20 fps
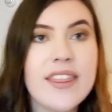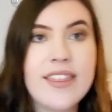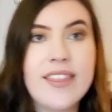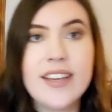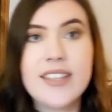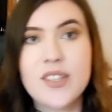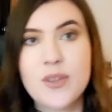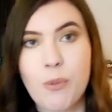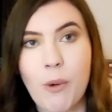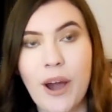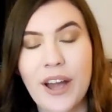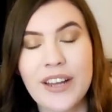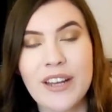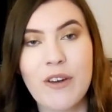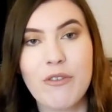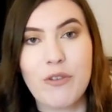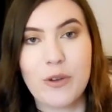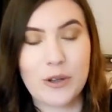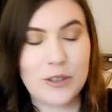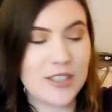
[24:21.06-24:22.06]
this
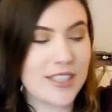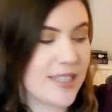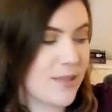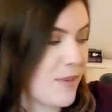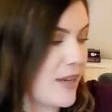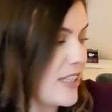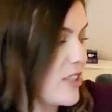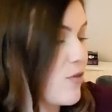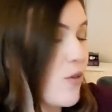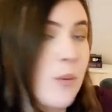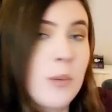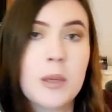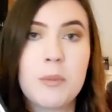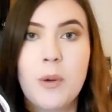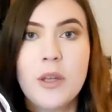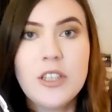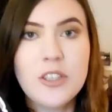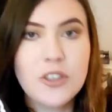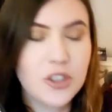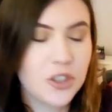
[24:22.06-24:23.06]
one for Christmas for my
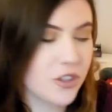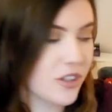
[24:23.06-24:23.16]
bullet